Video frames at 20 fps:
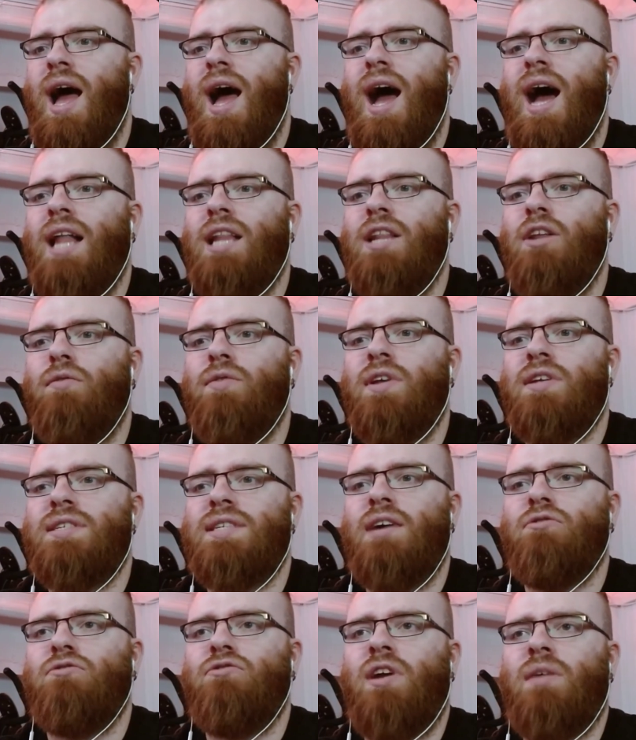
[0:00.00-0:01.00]
I love the
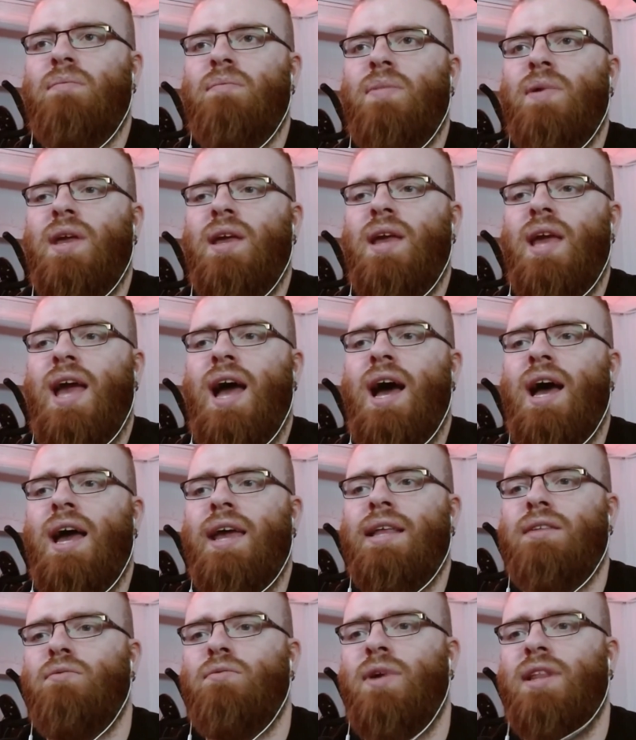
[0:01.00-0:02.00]
soundtrack behind
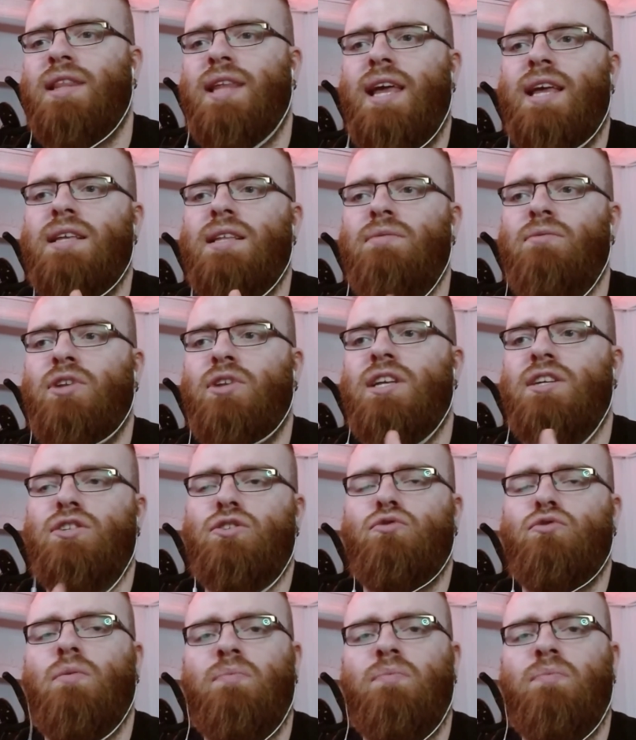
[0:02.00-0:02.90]
when they when these two